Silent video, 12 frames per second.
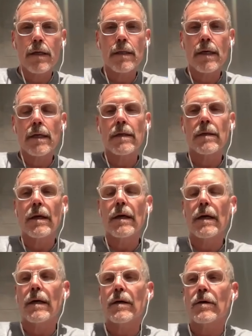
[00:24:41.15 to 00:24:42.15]
And then
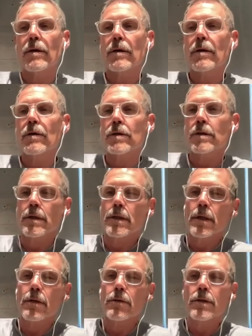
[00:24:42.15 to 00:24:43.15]
Ursula
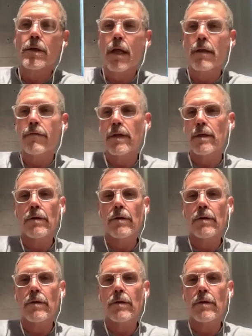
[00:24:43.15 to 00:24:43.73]
Ziegler Sullivan,